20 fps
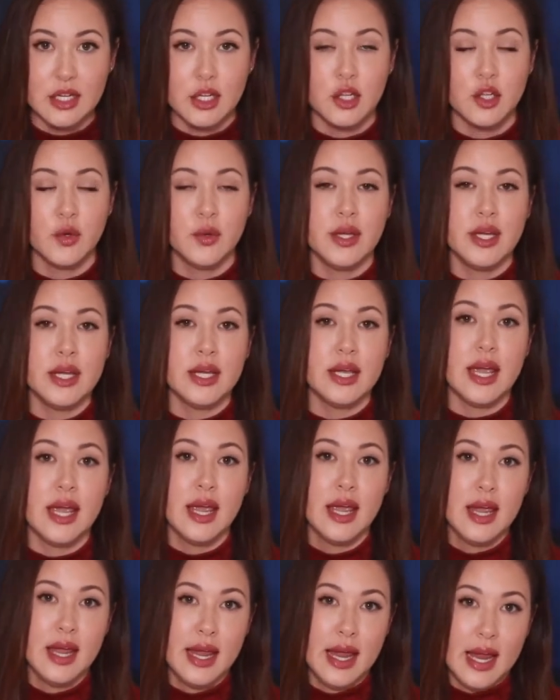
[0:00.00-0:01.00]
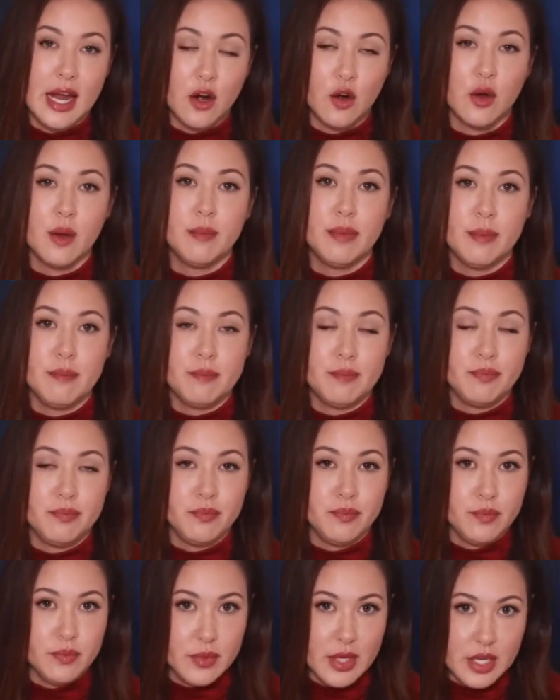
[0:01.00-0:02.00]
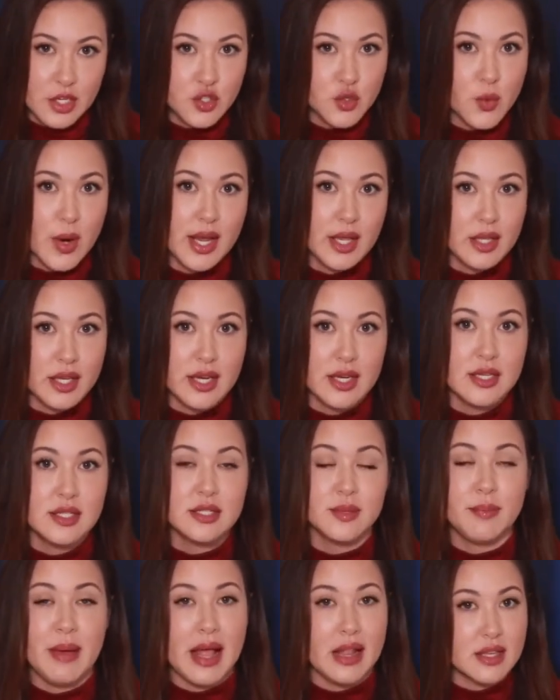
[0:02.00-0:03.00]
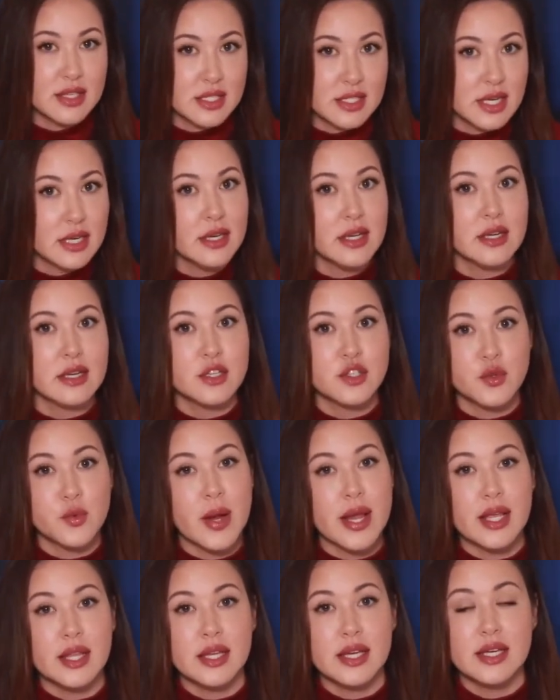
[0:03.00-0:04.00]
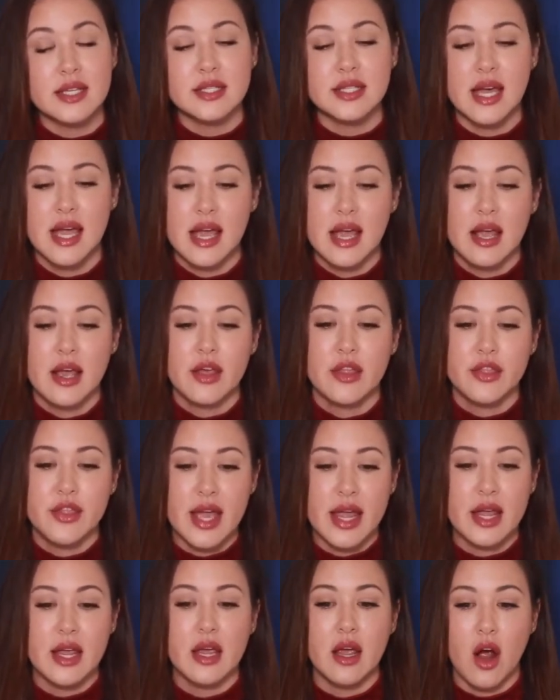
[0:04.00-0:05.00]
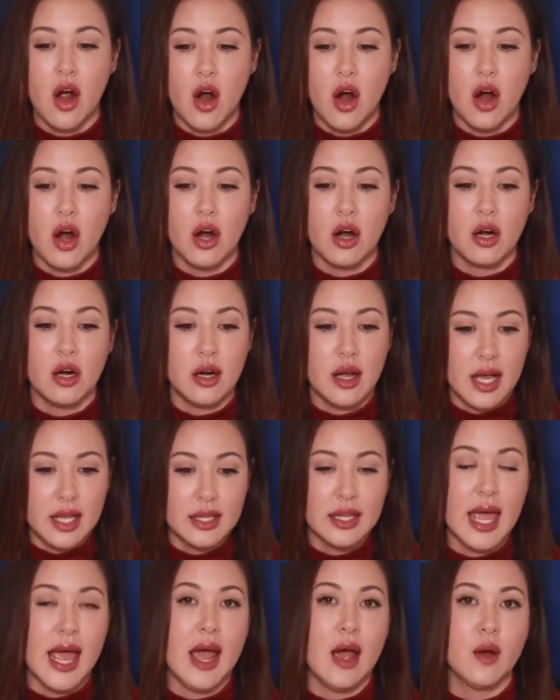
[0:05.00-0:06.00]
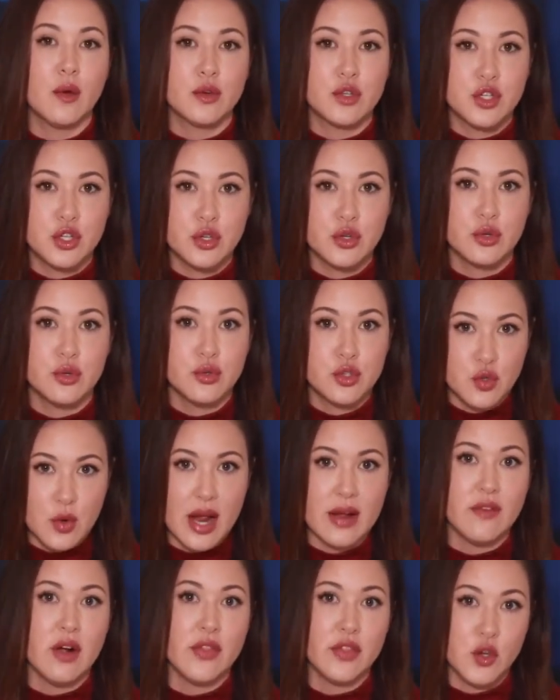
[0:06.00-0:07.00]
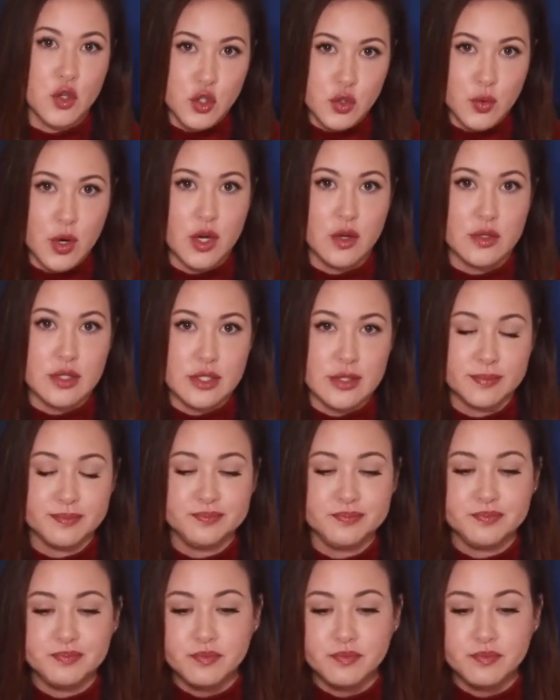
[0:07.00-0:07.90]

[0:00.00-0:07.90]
including Arab Israelis, Palestinian Israelis, they are allowed to drive on those roads.